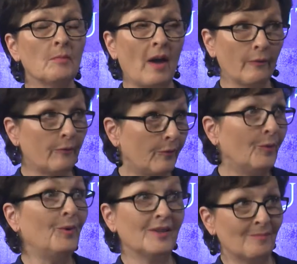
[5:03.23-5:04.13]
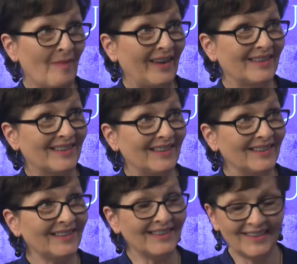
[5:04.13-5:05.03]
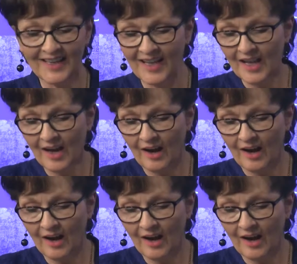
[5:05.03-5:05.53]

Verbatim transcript: about food as medicine. Yes.